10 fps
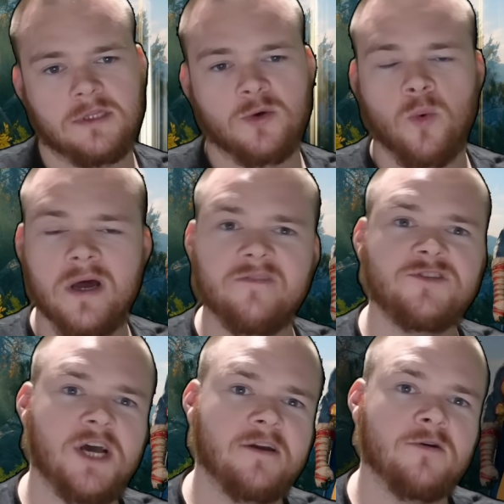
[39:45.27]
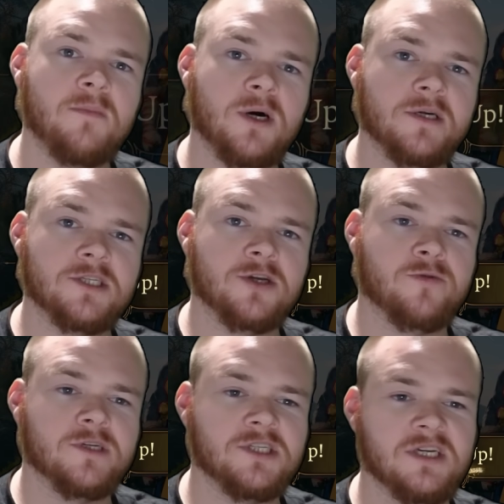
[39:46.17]
the Way of Shadow Monk is going
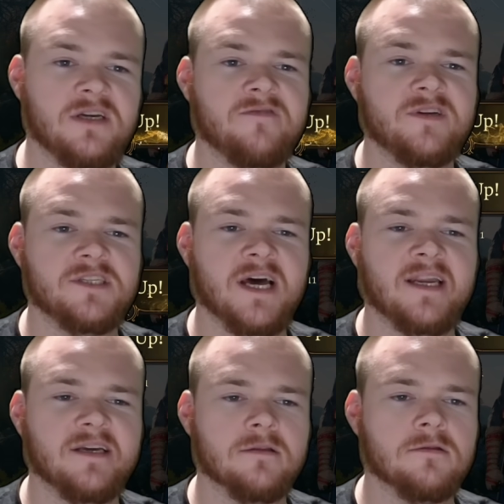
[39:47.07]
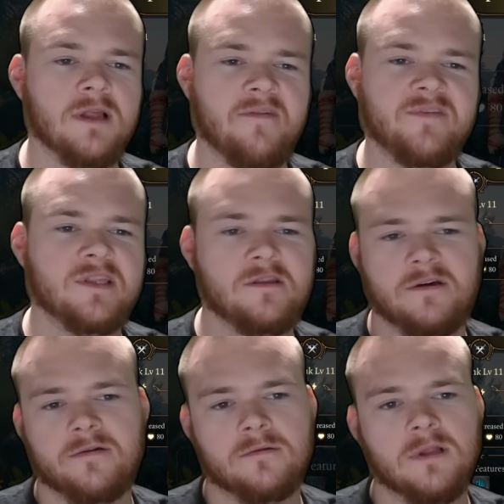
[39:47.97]
to receive is at
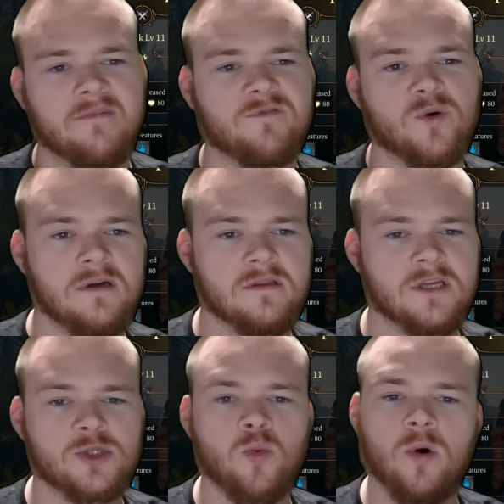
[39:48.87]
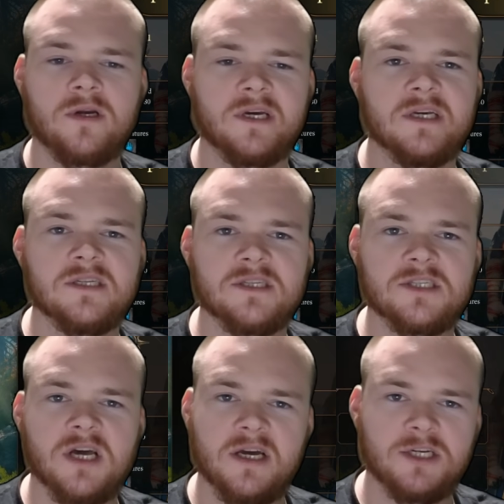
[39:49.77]
11th level. This one
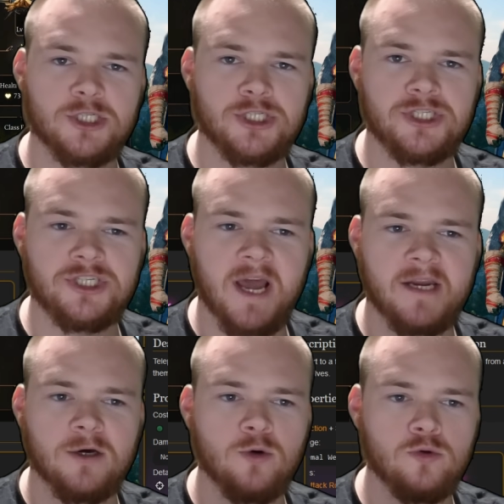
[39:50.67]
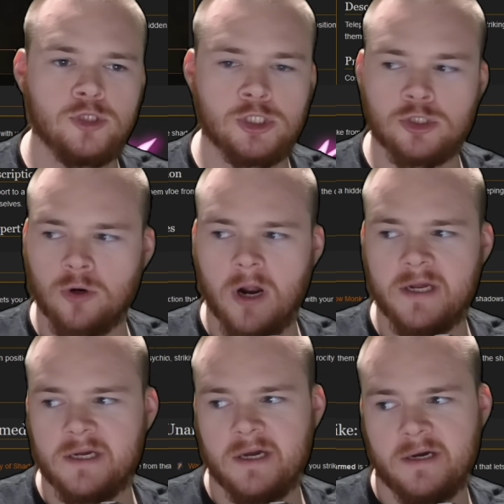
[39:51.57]
is Shadow
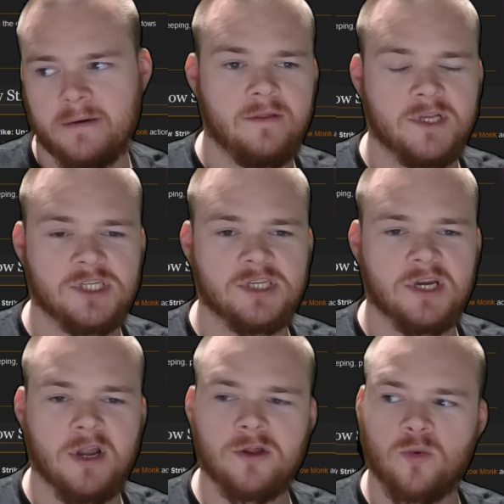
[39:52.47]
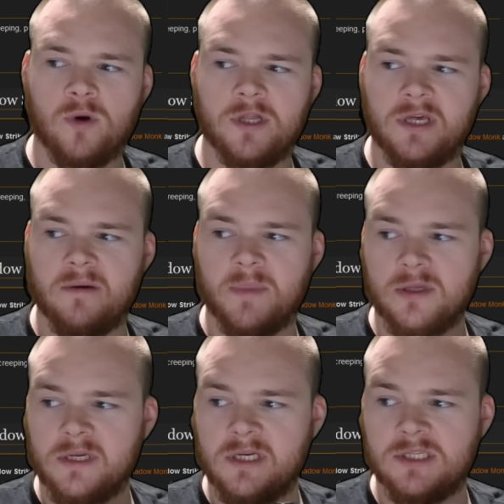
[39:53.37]
Strike. This is another one of the
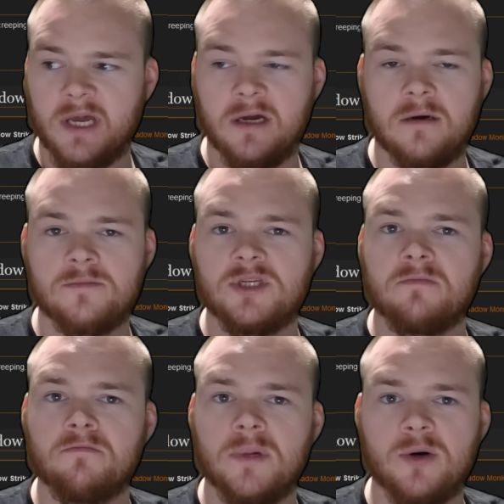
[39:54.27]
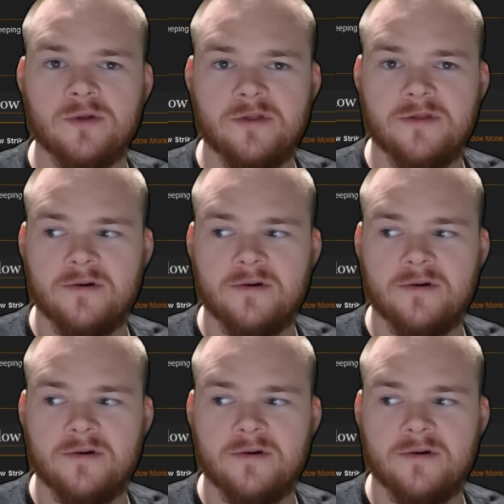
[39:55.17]
abilities that comes in both